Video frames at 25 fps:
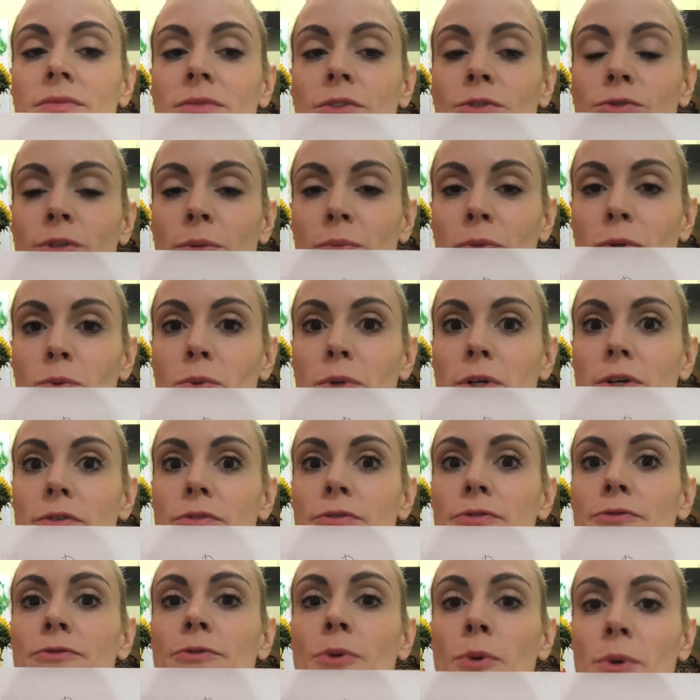from the word
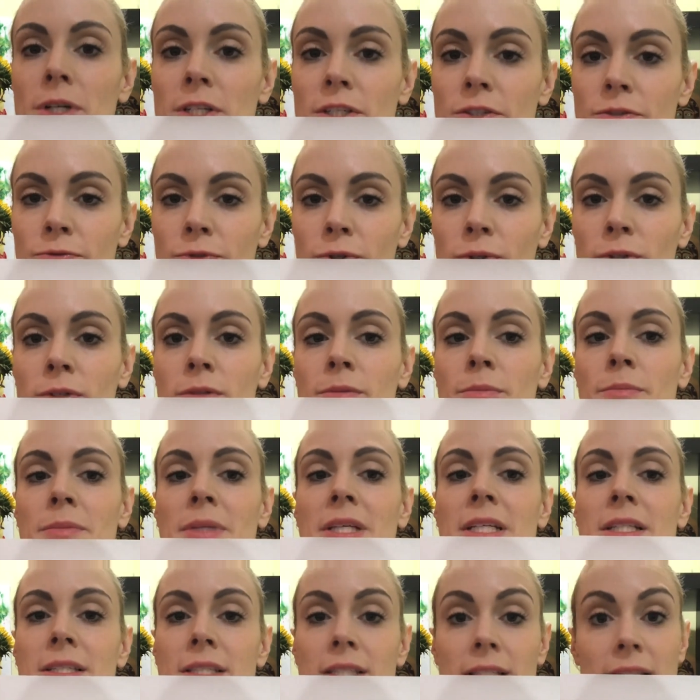forceful,
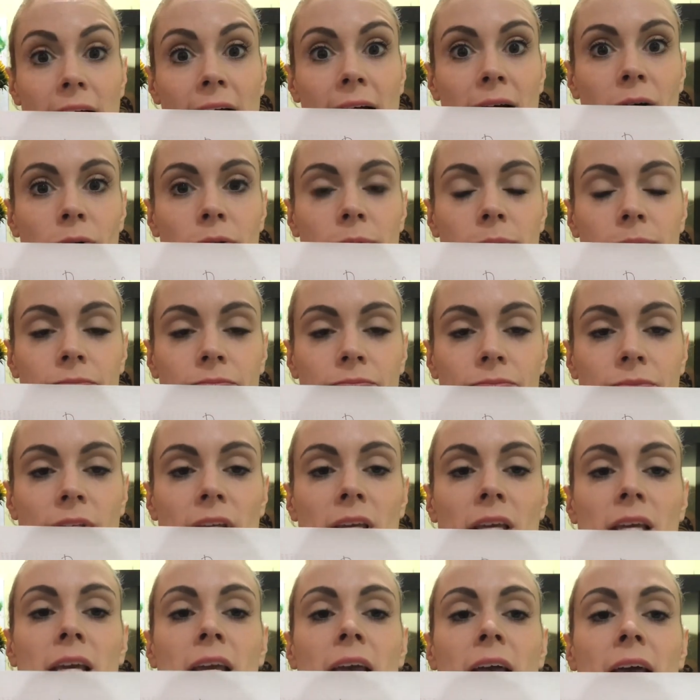means loud.
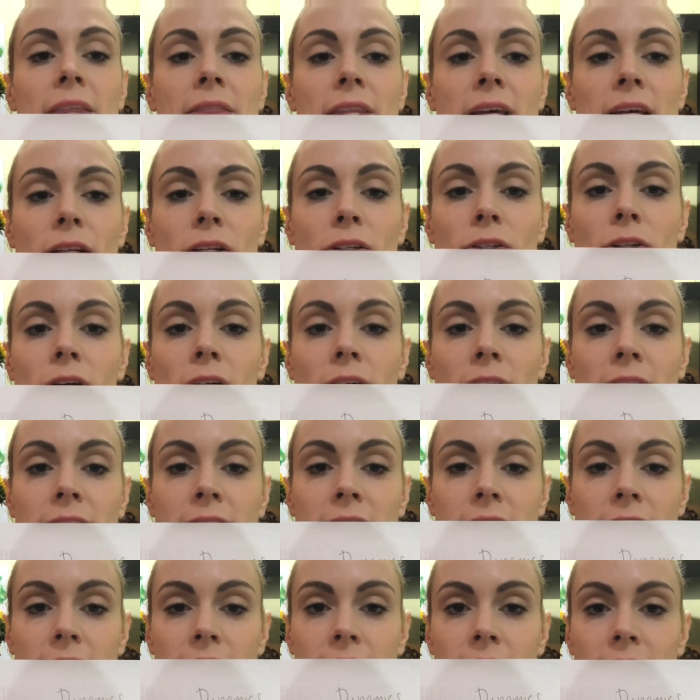And then along
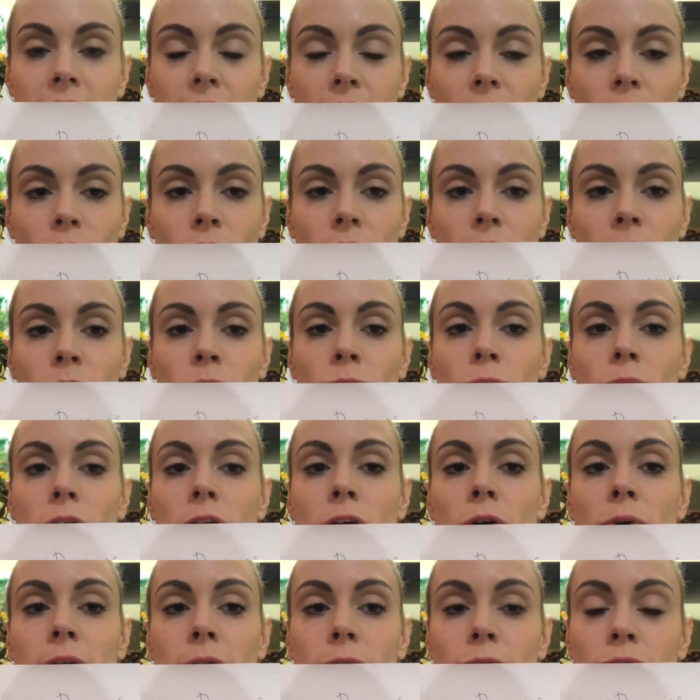this continuum, we're
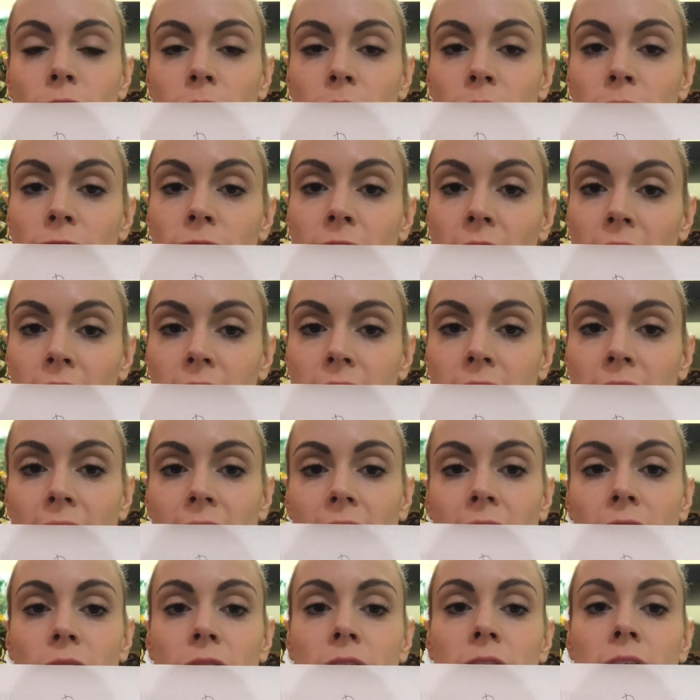going from very
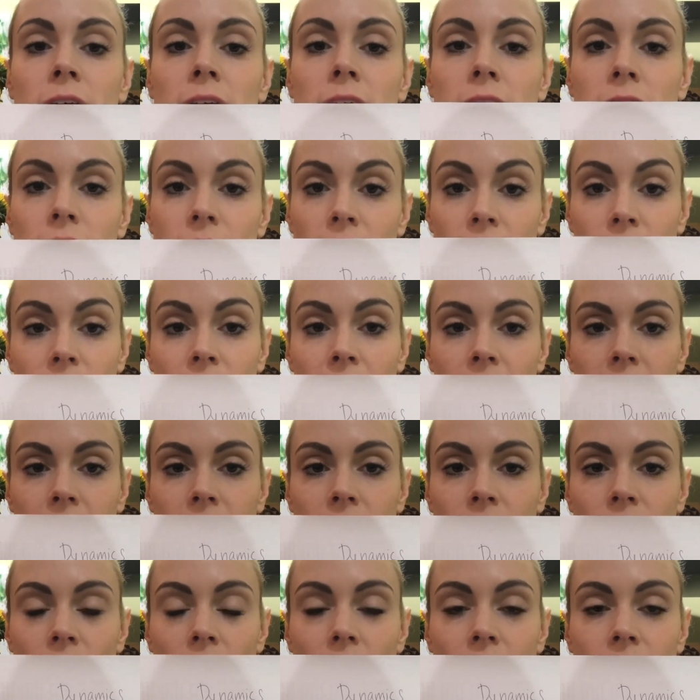loud to very
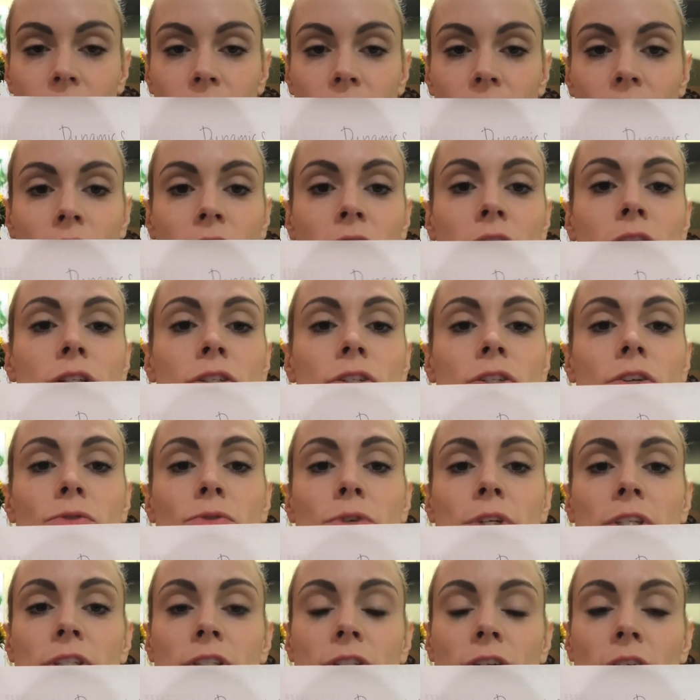soft. So if
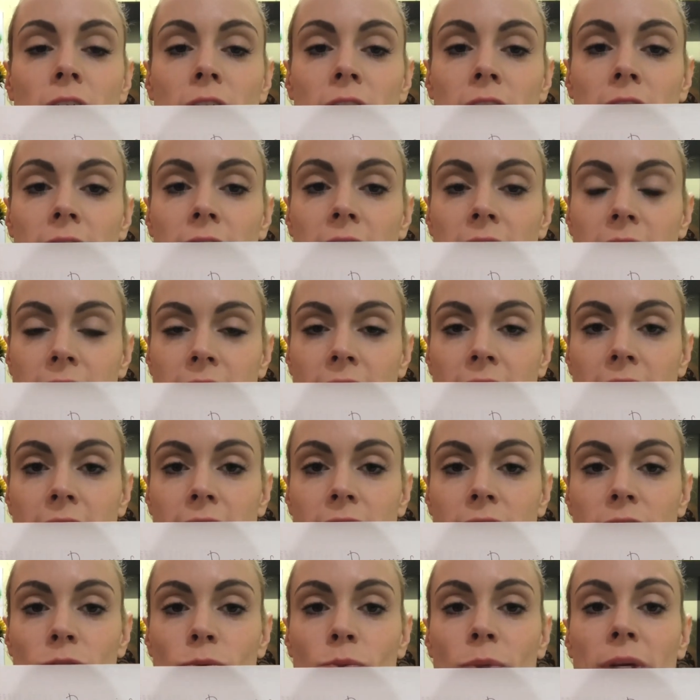we start on this
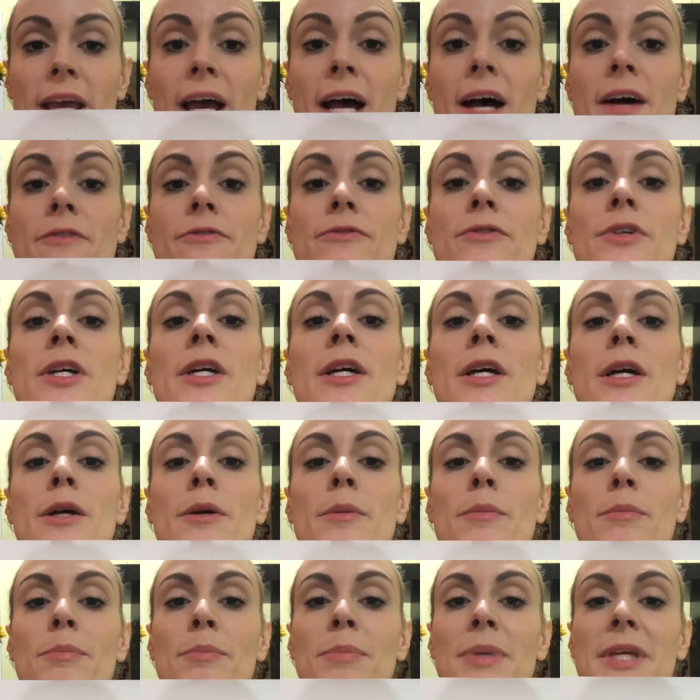end, we have
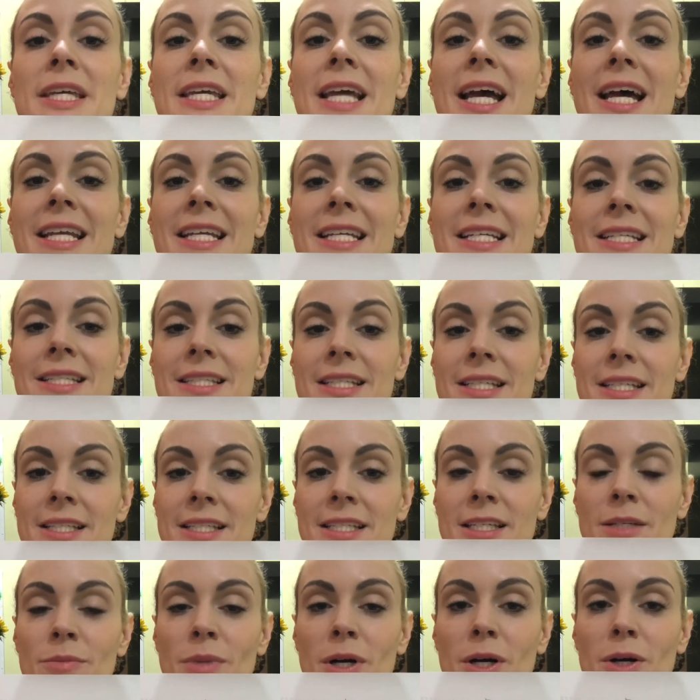
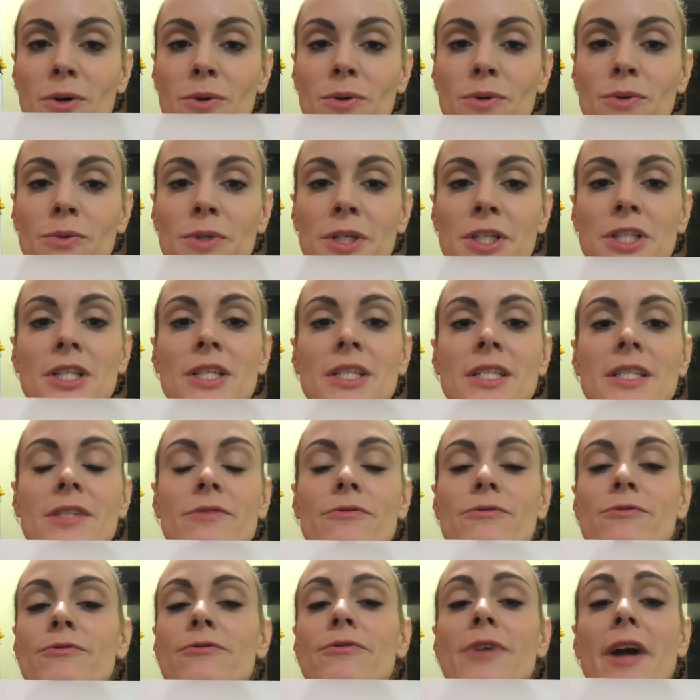pianissimo, which is
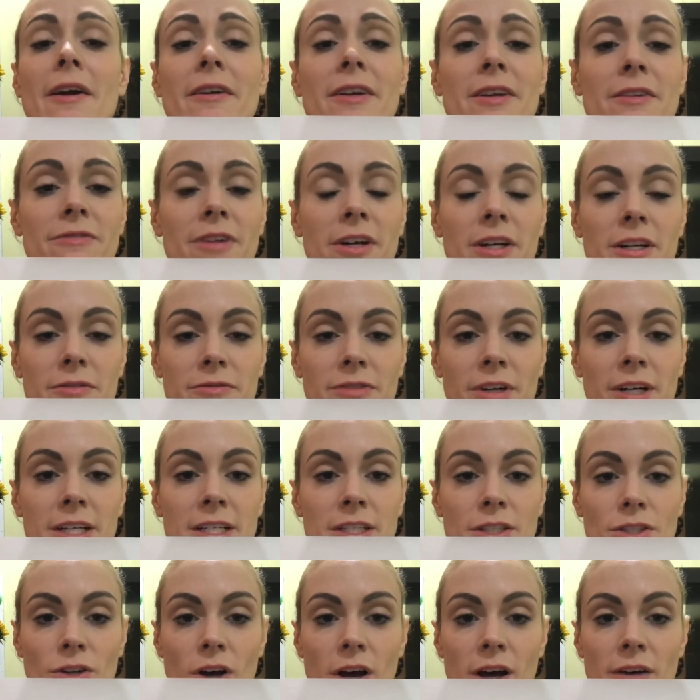very, very, very
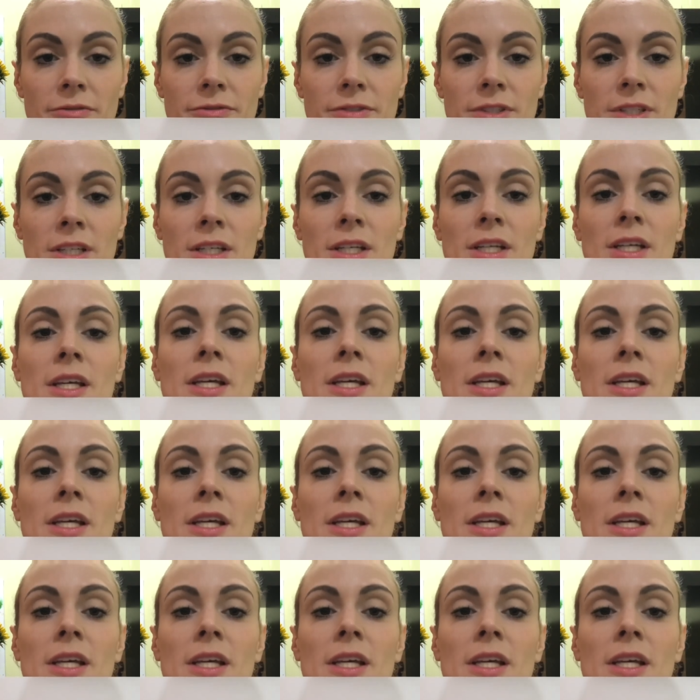soft.